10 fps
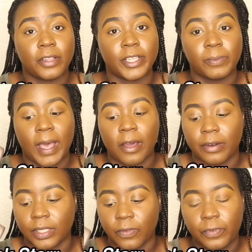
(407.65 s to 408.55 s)
This powder
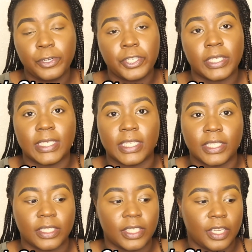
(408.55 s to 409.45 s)
is unfortunately
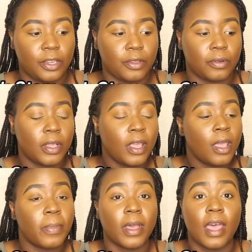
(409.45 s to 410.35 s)
discontinued,
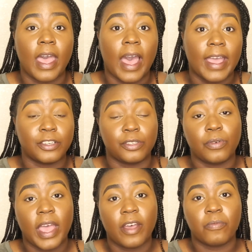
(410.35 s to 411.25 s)
but I do
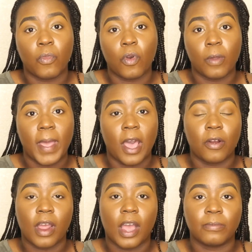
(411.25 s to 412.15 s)
have more
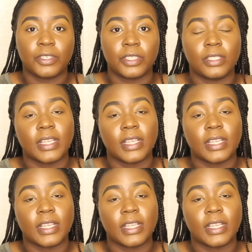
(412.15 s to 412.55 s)
powder options.